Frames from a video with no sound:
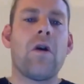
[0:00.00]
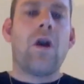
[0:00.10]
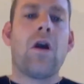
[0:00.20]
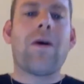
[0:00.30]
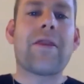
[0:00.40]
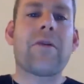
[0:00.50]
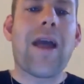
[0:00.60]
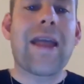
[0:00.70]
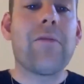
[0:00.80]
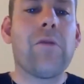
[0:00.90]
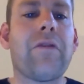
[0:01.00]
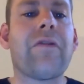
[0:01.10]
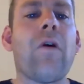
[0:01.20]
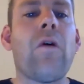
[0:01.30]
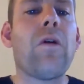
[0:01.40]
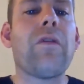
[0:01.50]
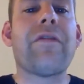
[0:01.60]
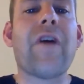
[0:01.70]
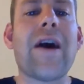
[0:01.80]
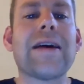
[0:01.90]
where the weight will fall
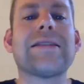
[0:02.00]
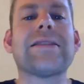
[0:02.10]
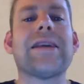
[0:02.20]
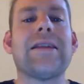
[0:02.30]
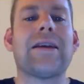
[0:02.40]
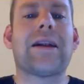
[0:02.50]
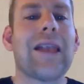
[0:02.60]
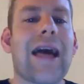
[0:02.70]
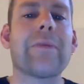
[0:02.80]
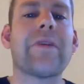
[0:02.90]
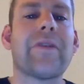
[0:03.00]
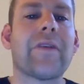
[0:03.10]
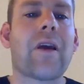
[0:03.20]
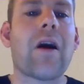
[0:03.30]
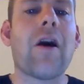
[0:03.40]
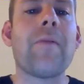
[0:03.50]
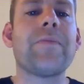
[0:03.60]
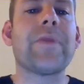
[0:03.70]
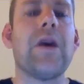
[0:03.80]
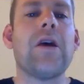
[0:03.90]
first in the collapses to come,